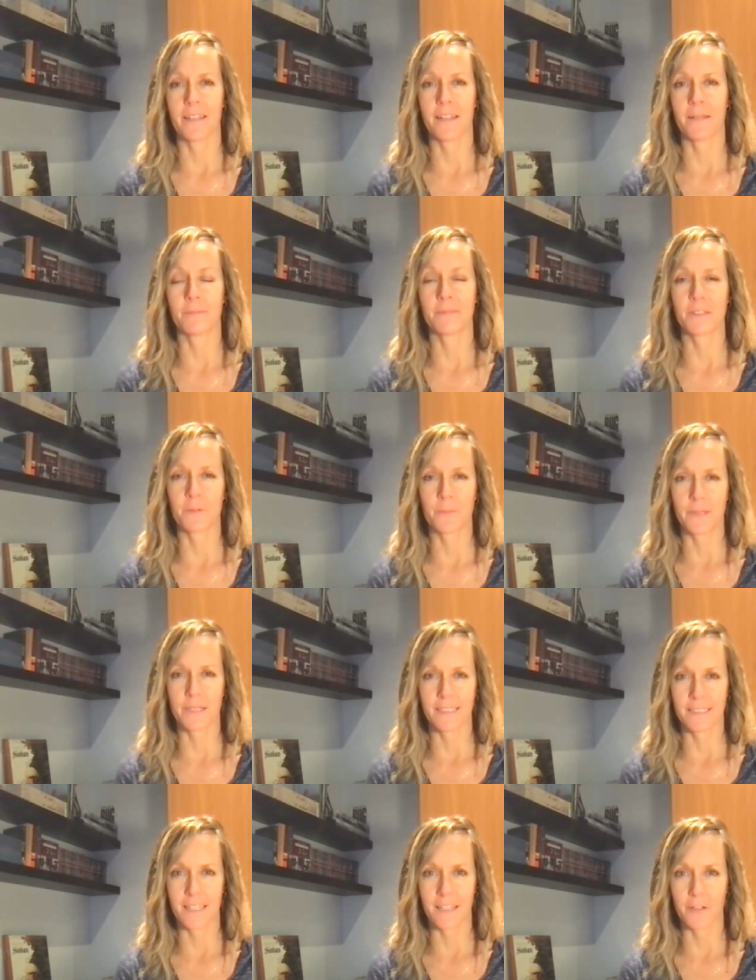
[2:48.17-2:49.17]
I'm so
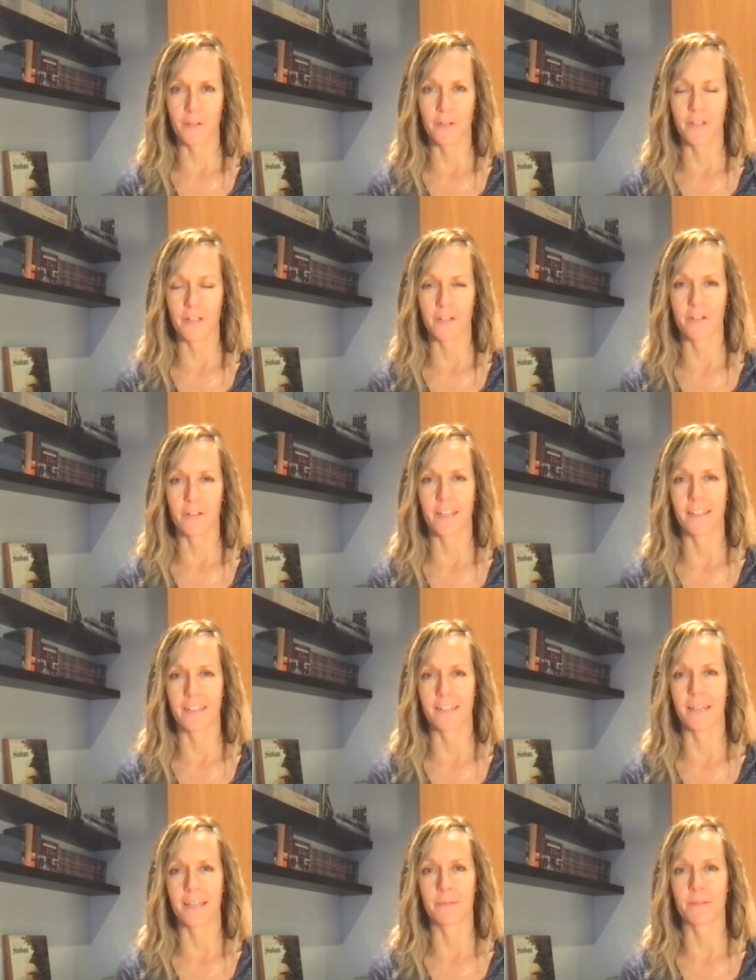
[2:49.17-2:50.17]
pleased that you're here
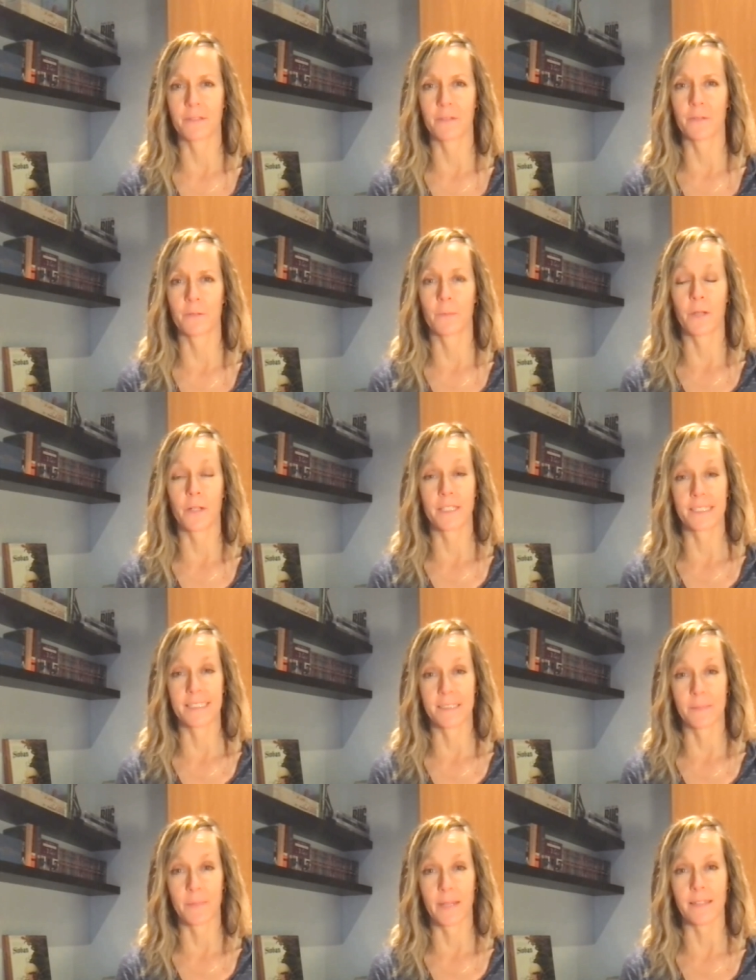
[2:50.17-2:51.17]
and able to
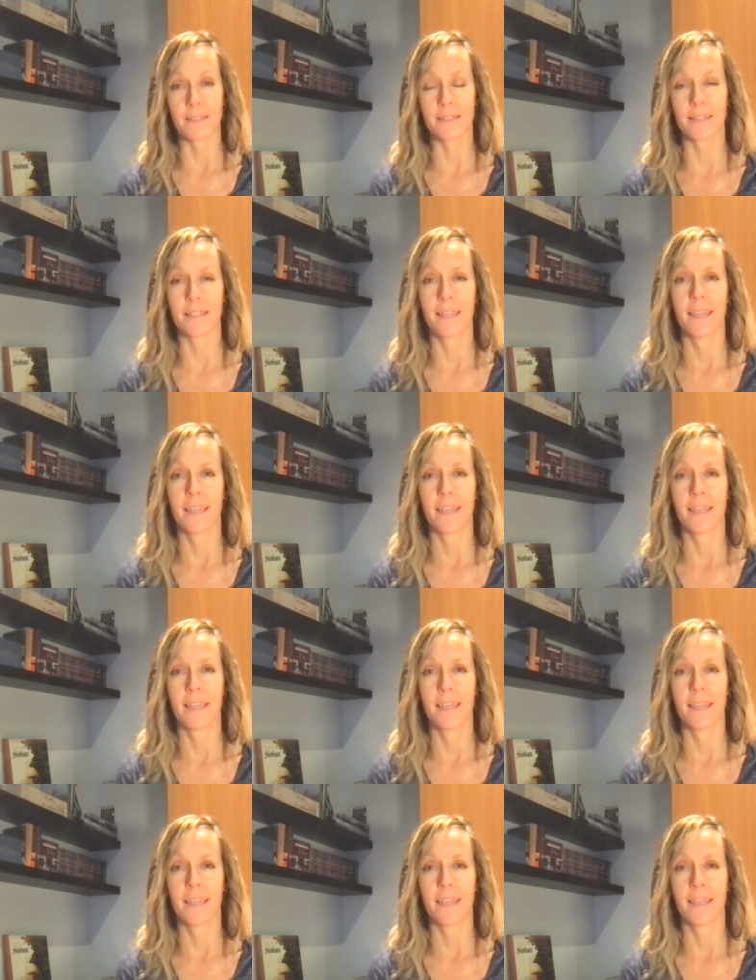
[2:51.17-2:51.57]
participate.